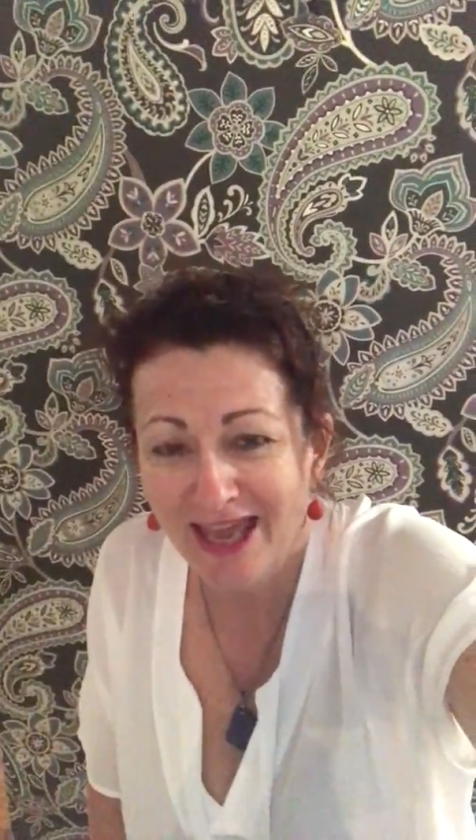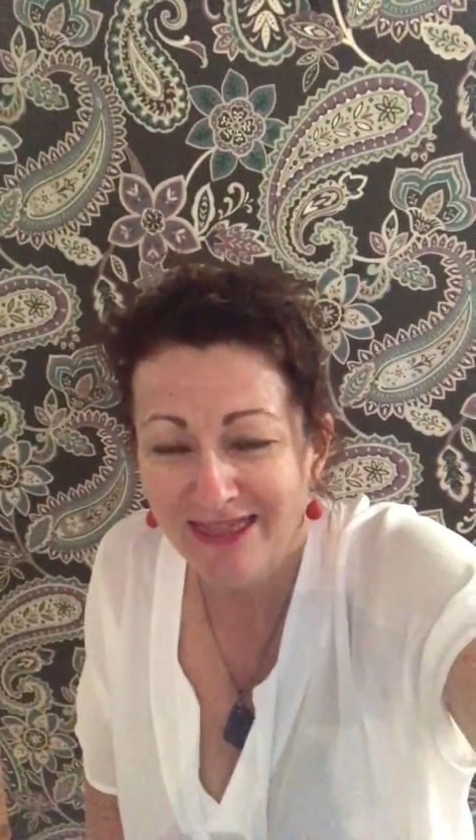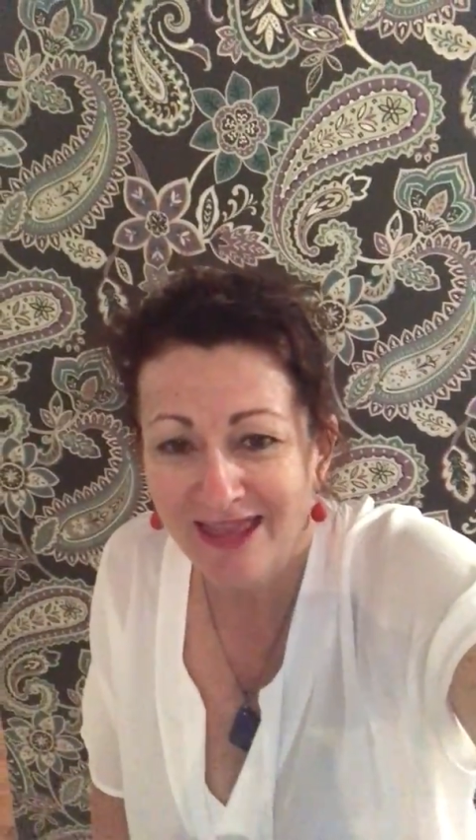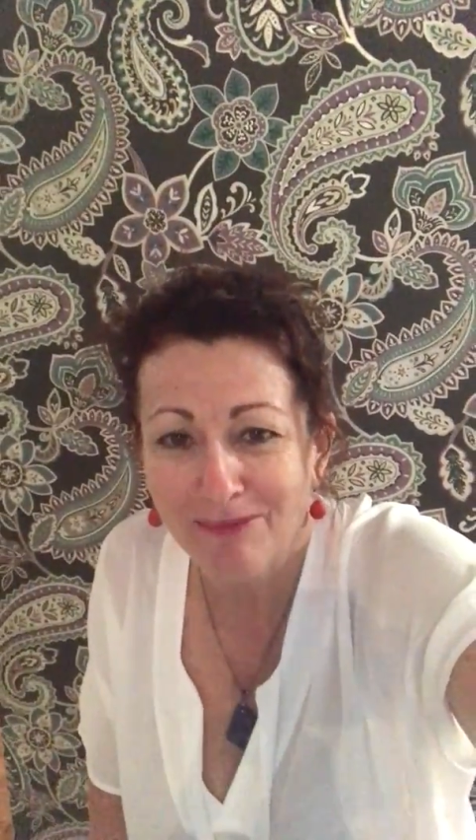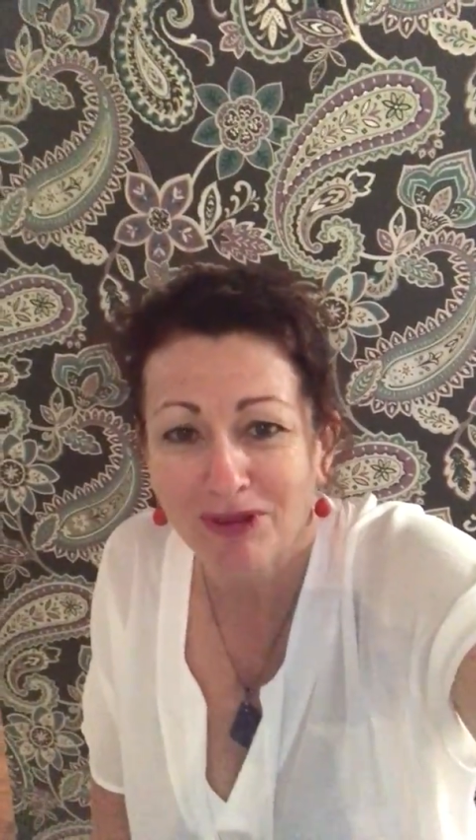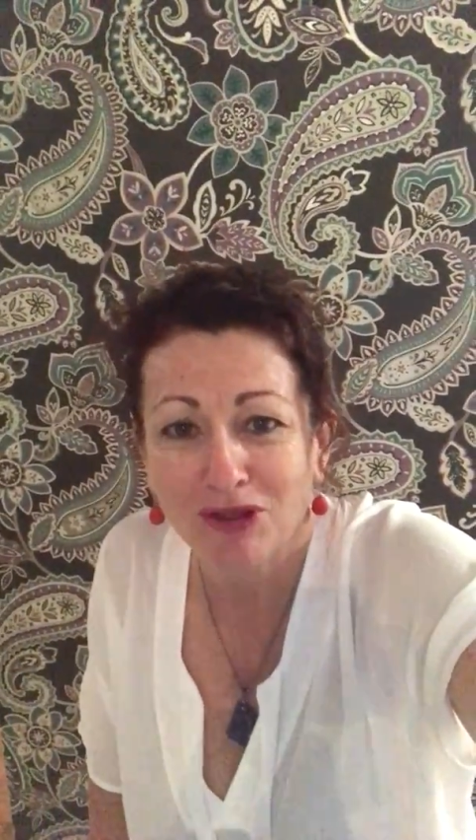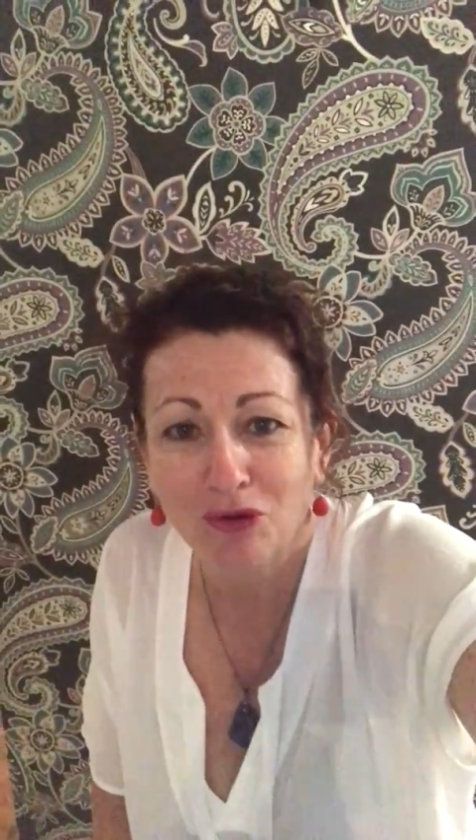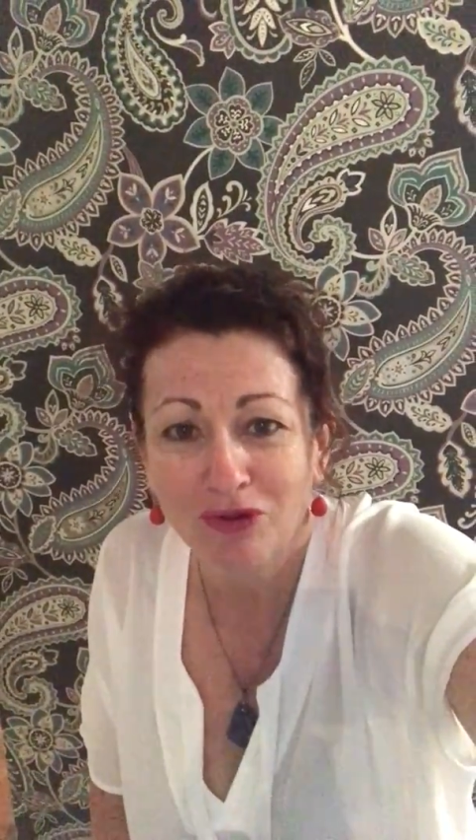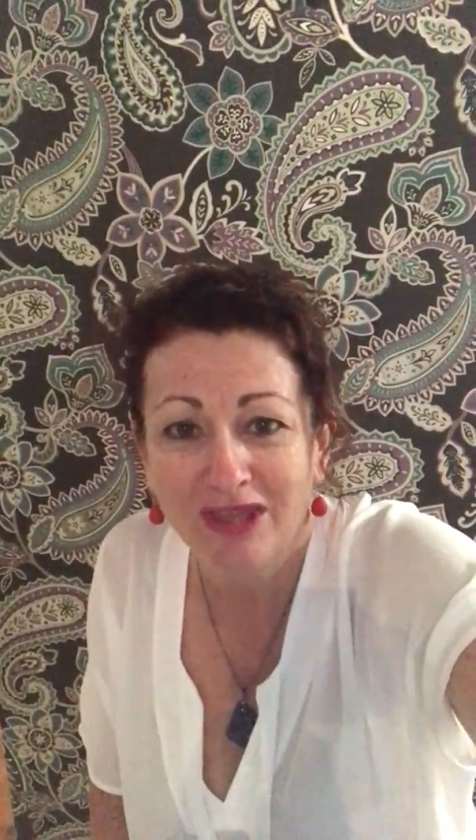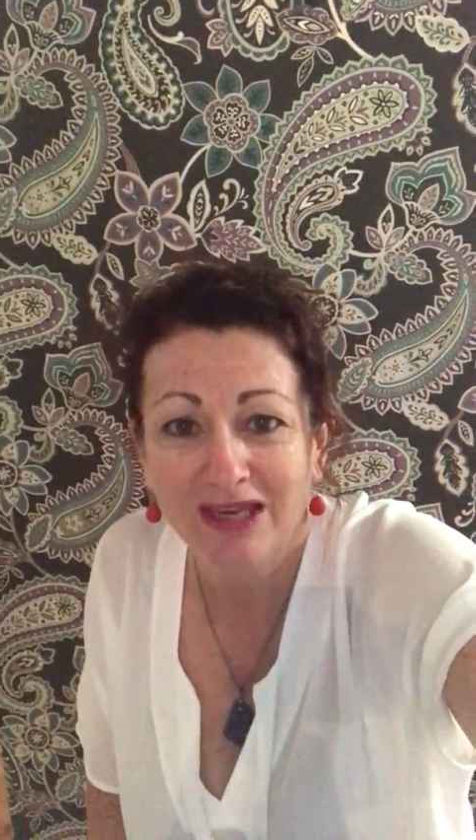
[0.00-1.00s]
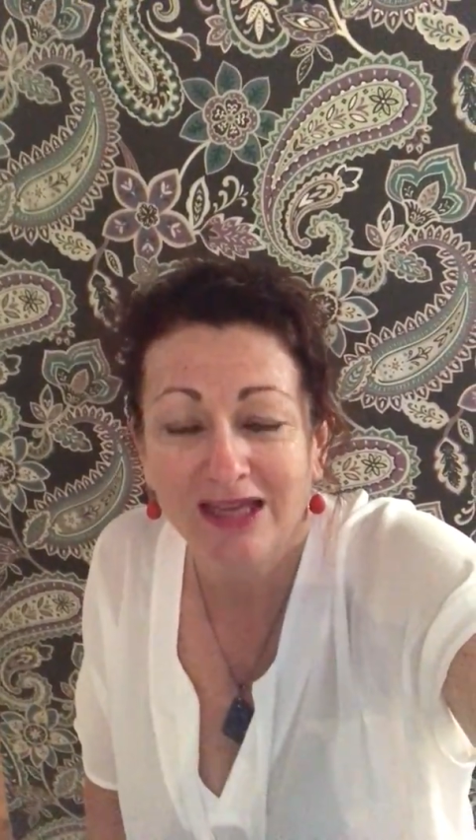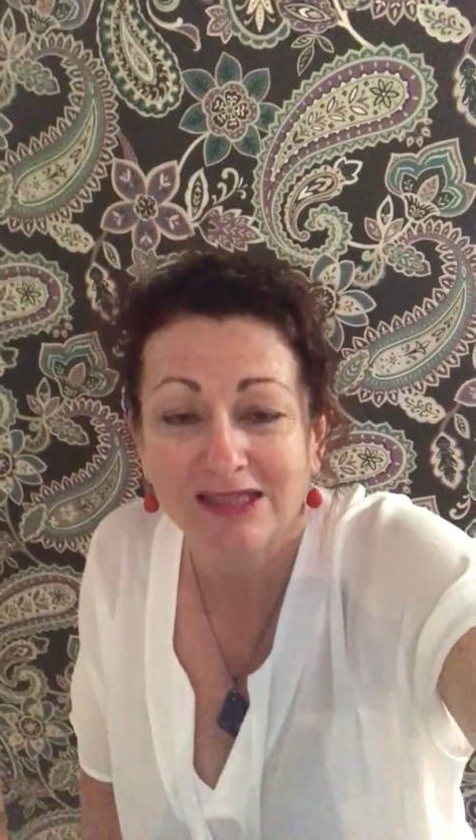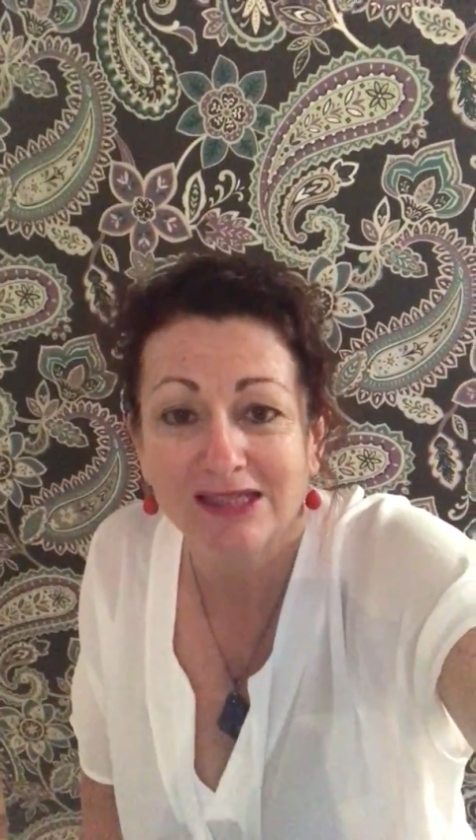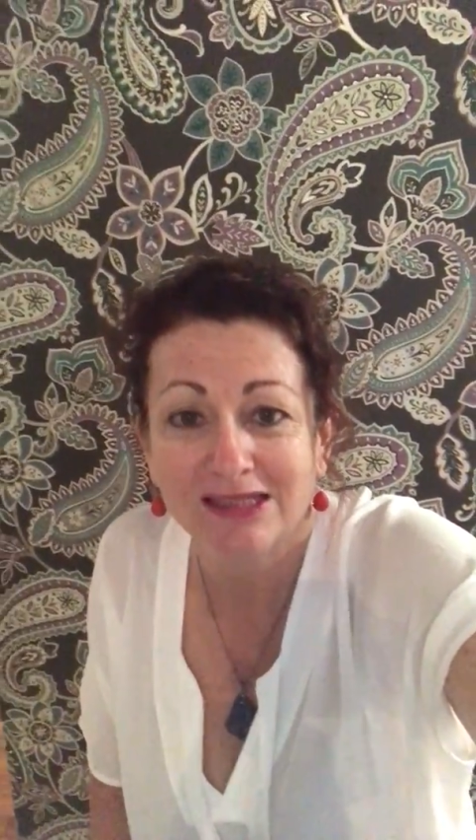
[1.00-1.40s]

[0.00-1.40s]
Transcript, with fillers: get there. But the good thing is,